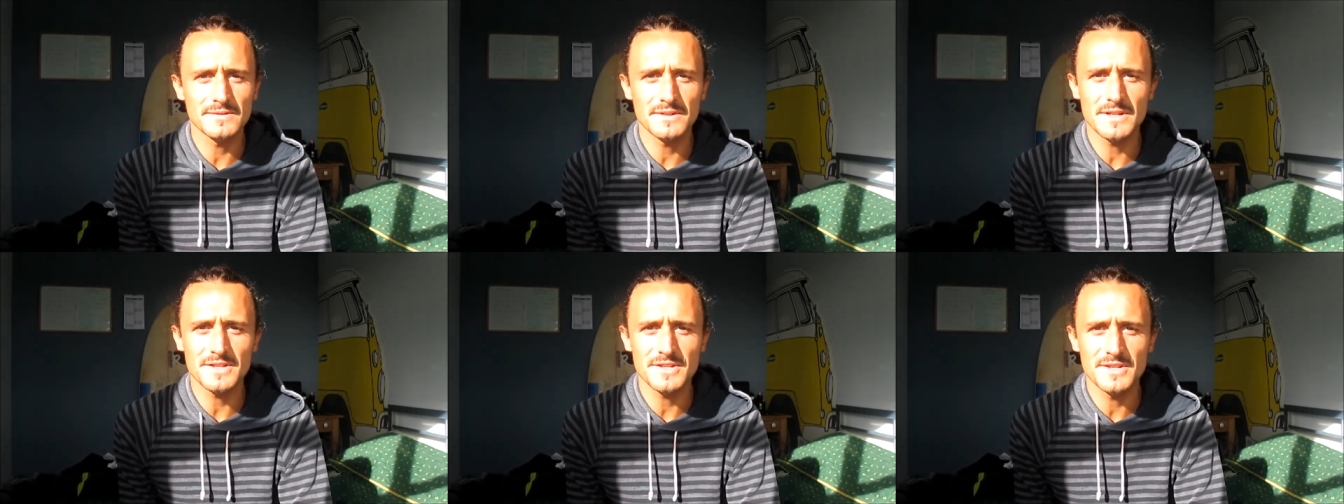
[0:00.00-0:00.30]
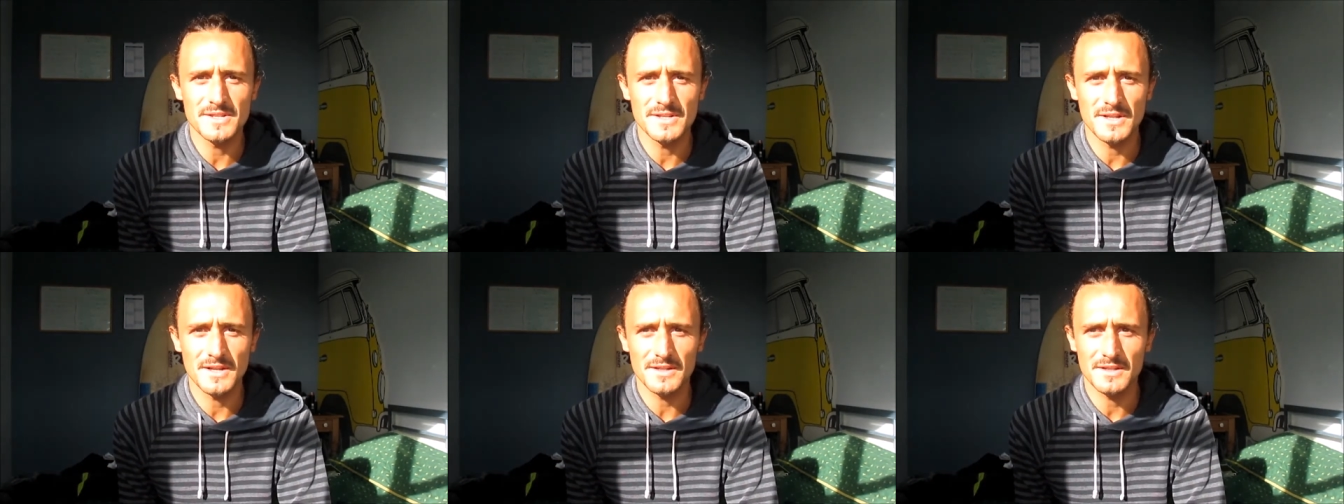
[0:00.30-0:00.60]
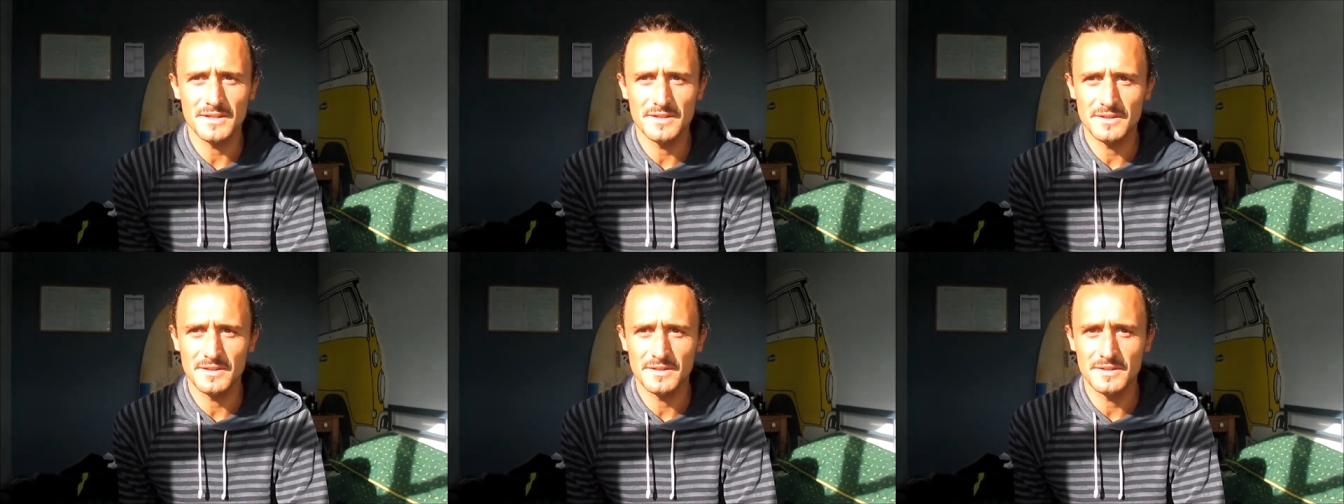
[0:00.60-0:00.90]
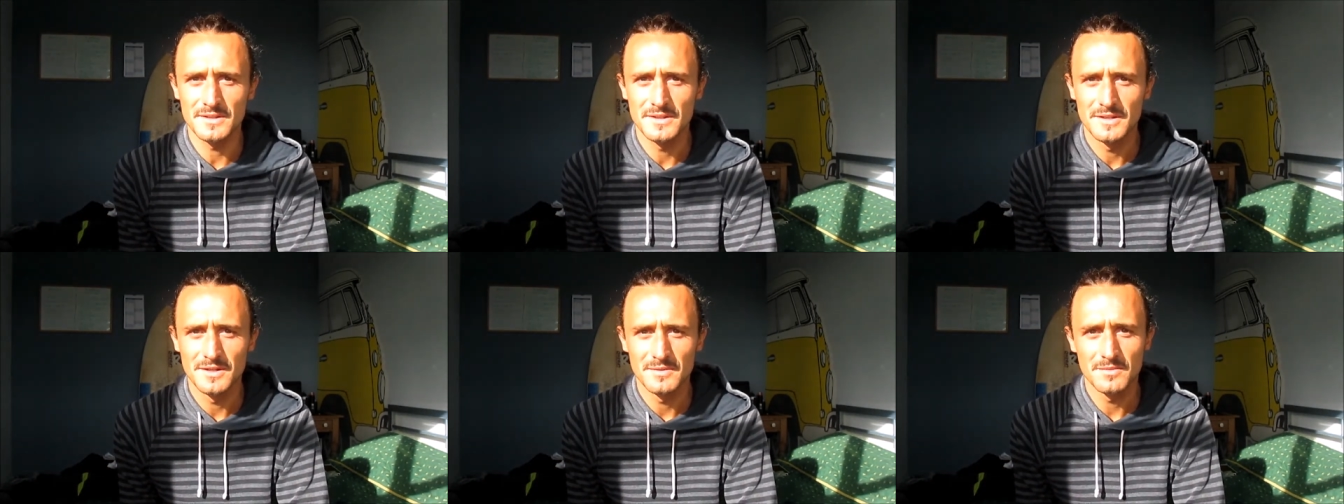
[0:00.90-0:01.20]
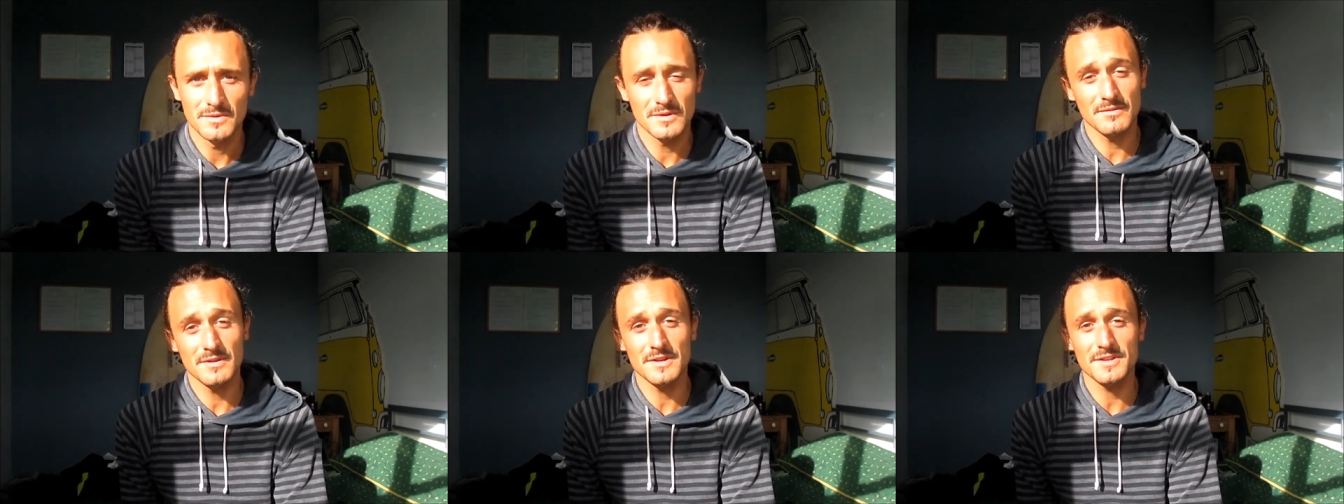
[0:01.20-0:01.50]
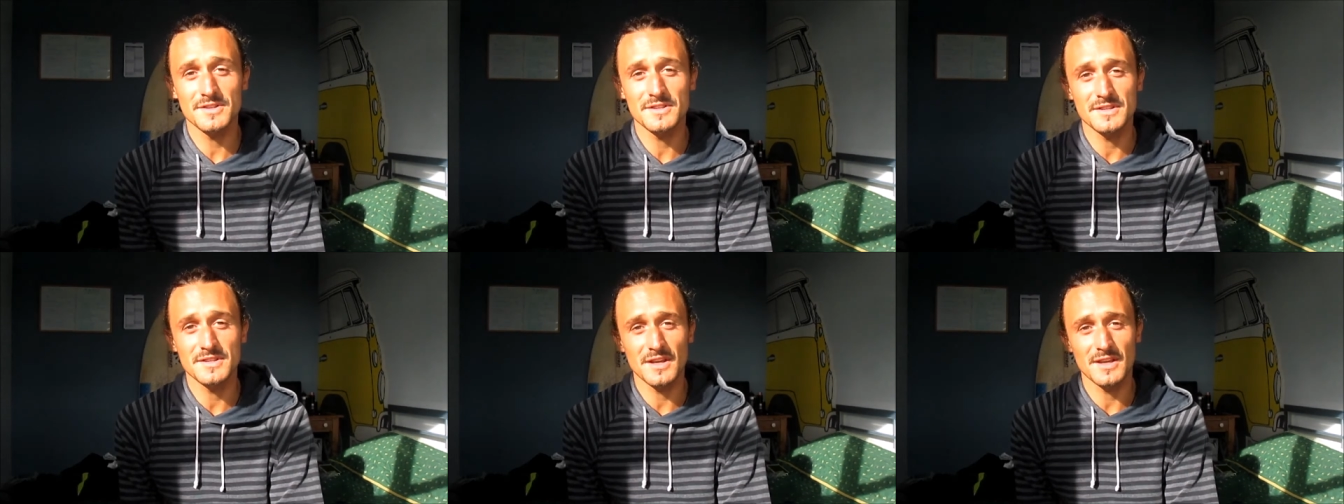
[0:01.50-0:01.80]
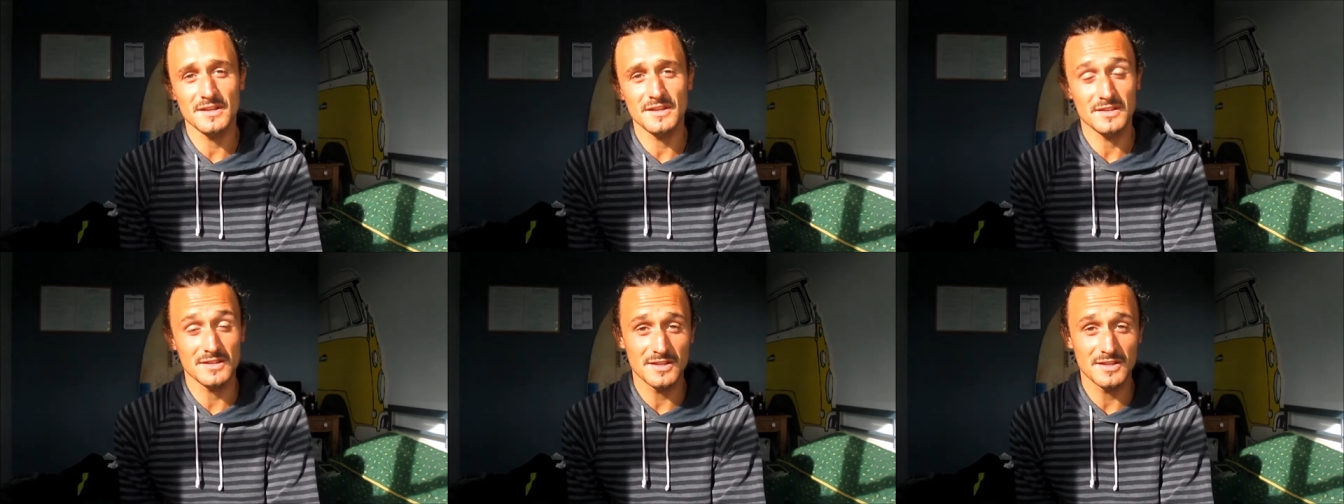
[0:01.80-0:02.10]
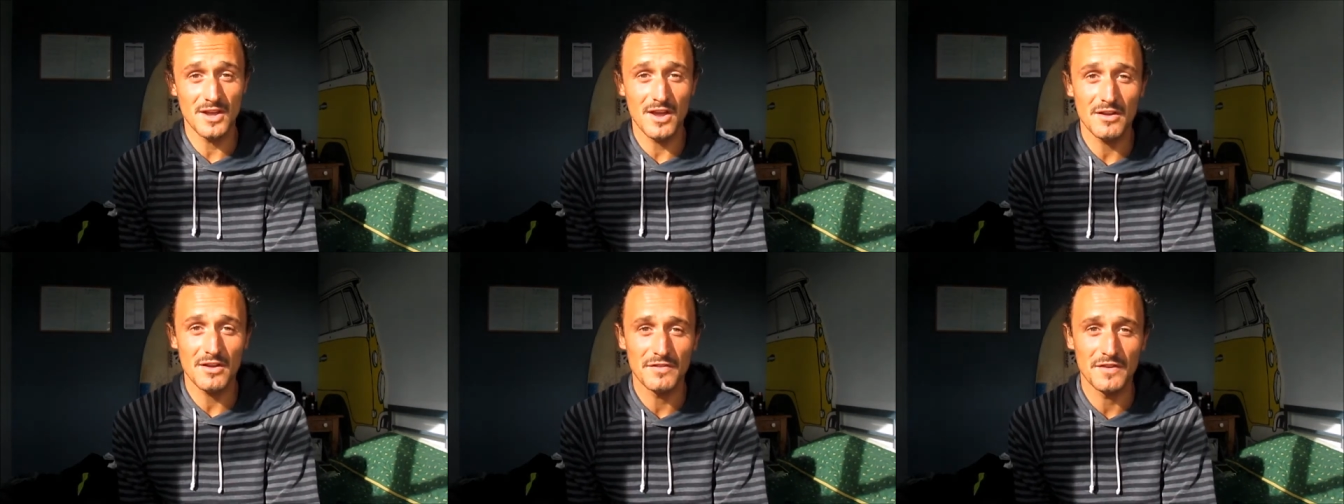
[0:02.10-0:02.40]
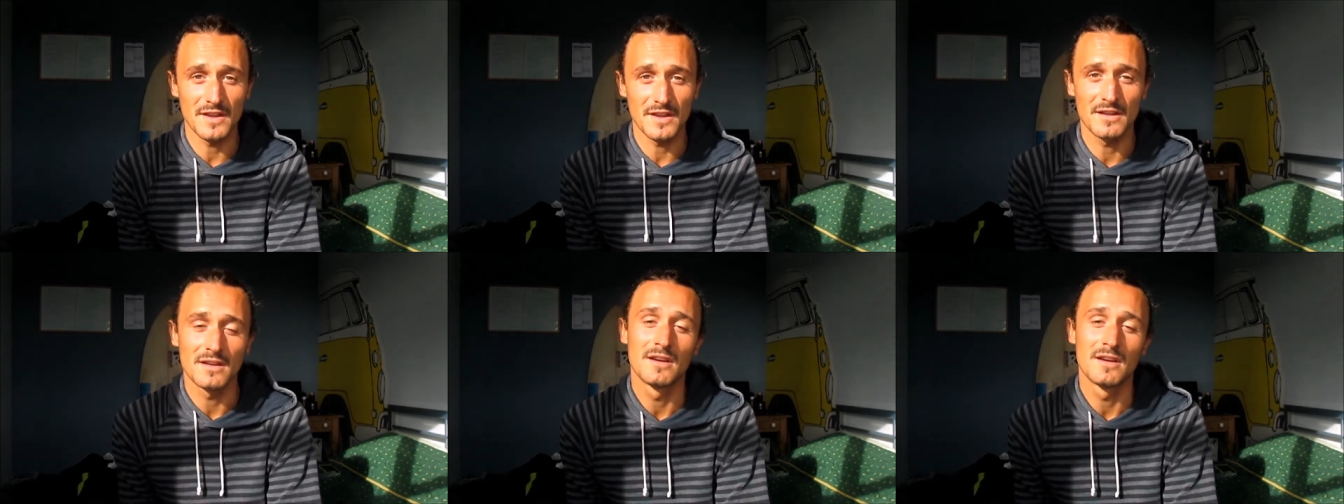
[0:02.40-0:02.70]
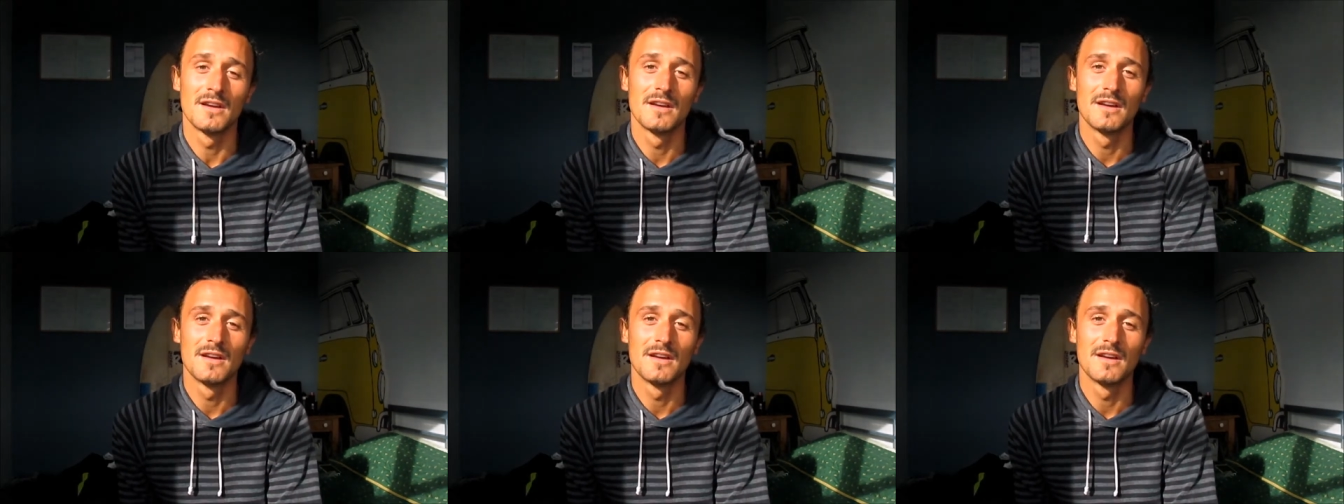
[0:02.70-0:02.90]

Richards like to do? Will Richards likes surfing.